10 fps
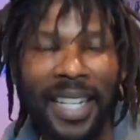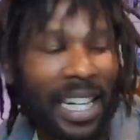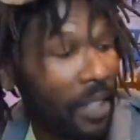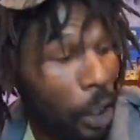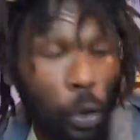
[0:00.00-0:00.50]
I
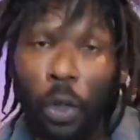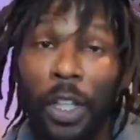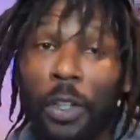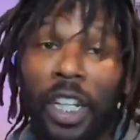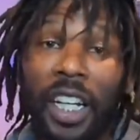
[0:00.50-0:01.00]
didn't even Google
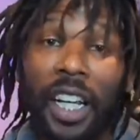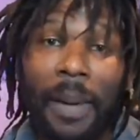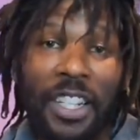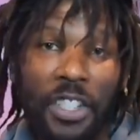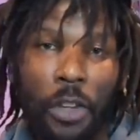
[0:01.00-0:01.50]
it or look it up.
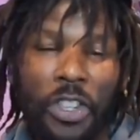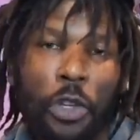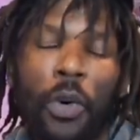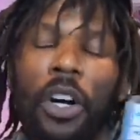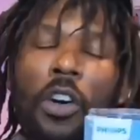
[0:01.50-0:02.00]
I just know these
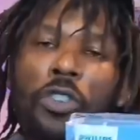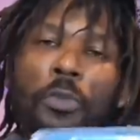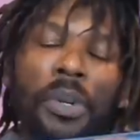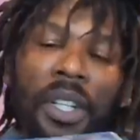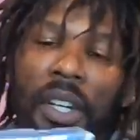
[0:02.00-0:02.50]
Norelcos
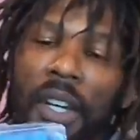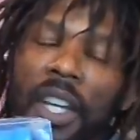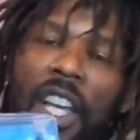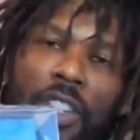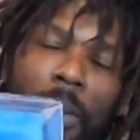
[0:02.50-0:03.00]
do pretty good.
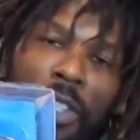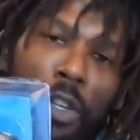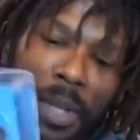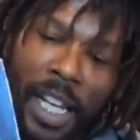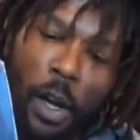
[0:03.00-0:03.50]
So I'm
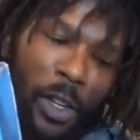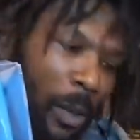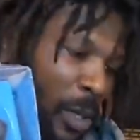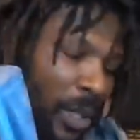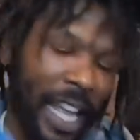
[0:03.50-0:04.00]
assuming they go
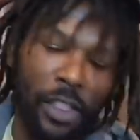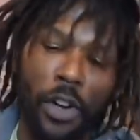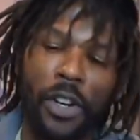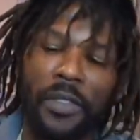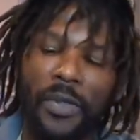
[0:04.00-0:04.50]
anywhere between like
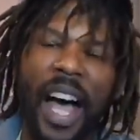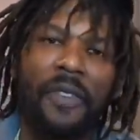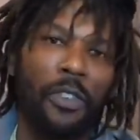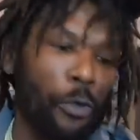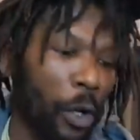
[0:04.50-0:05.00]

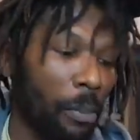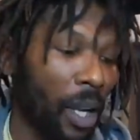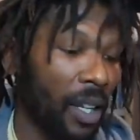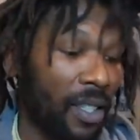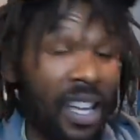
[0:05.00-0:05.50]
35 to 40
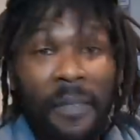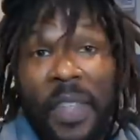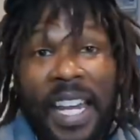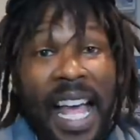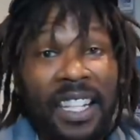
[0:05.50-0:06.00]
bucks.
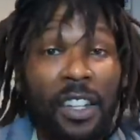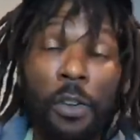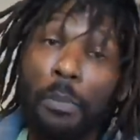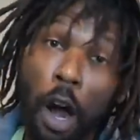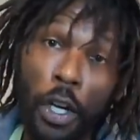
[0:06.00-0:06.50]
And it has a
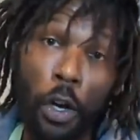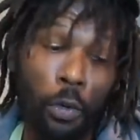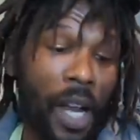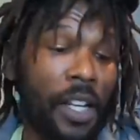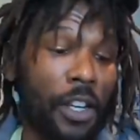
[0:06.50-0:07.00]
little barcode
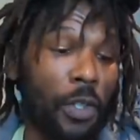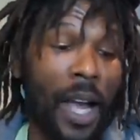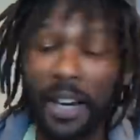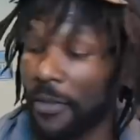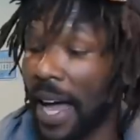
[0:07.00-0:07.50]
right here so
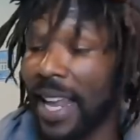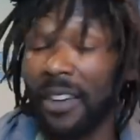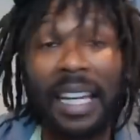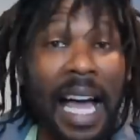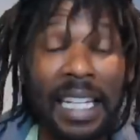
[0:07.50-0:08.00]
I can find
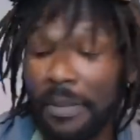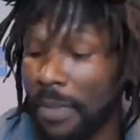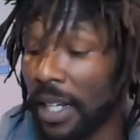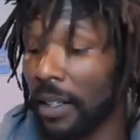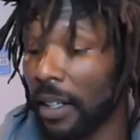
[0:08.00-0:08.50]
out kind of
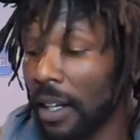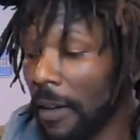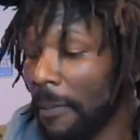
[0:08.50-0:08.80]
immediately.